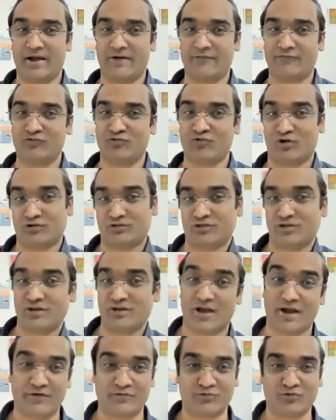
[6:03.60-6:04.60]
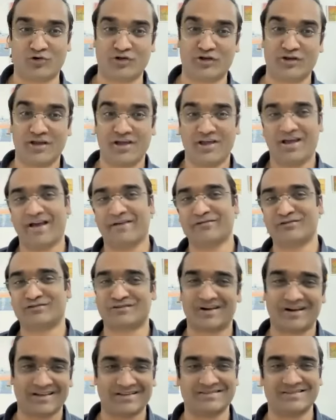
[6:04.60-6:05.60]
I have to not think, I have to not, I will
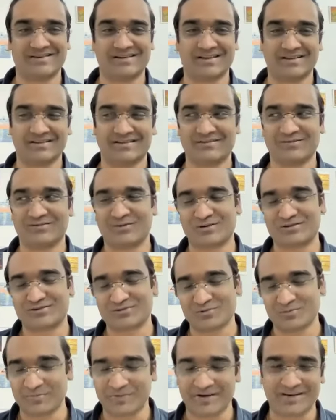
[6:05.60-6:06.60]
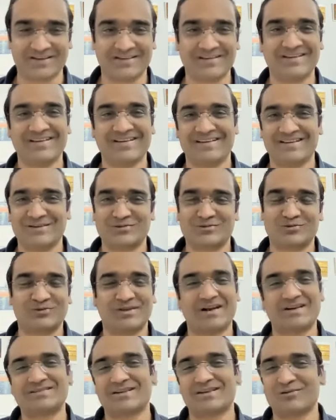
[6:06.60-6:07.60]
start exerting. What stupid. So
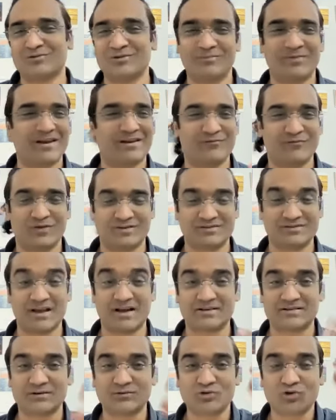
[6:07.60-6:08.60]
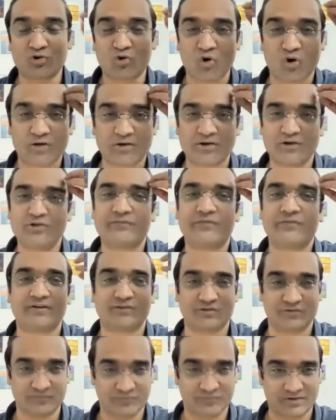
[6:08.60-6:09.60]
that's how the brain works. That's how the cognitive
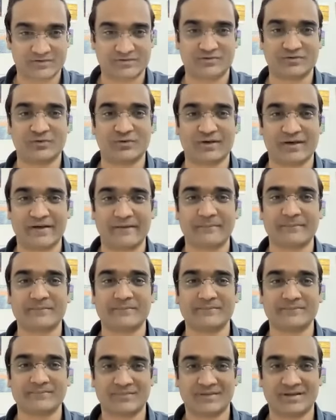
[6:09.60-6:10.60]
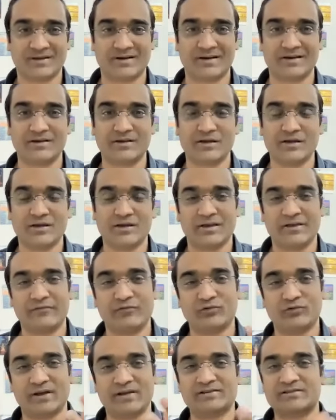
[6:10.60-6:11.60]
function works, okay? Right?
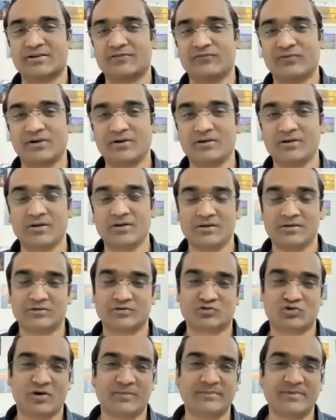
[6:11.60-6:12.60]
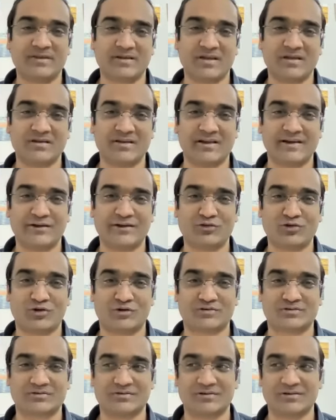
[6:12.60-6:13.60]
If you tell someone, stop thinking negative
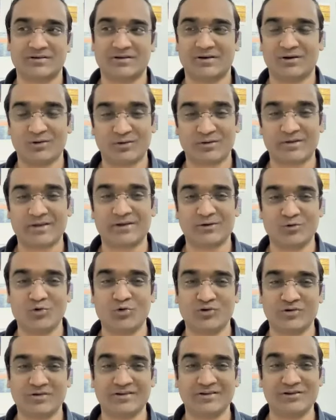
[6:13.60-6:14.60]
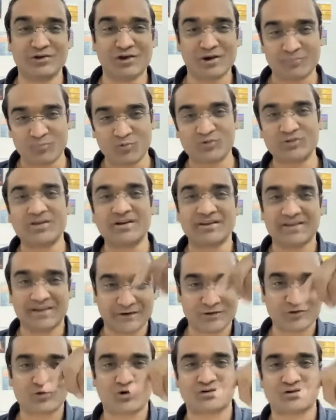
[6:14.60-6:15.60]
thoughts, okay, good, you have put the
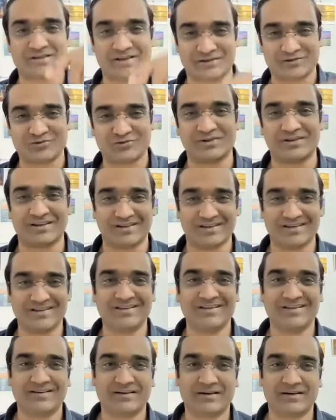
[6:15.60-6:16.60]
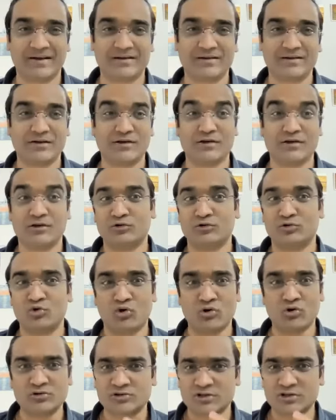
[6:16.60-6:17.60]
negative thoughts actually, right?
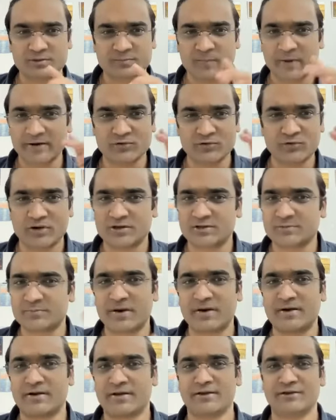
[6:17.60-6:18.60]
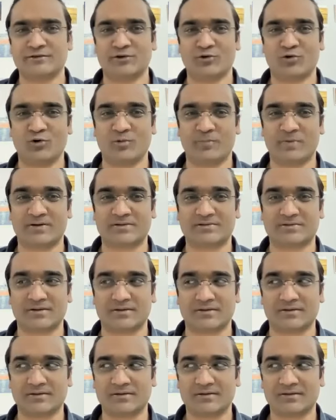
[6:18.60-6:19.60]
Don't suspect your husband, he's a good
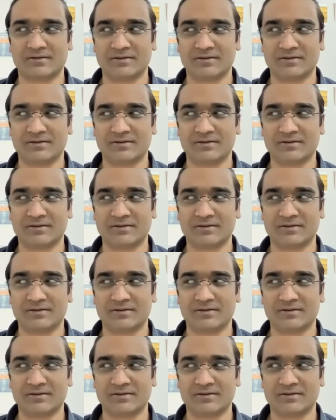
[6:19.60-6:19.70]
person.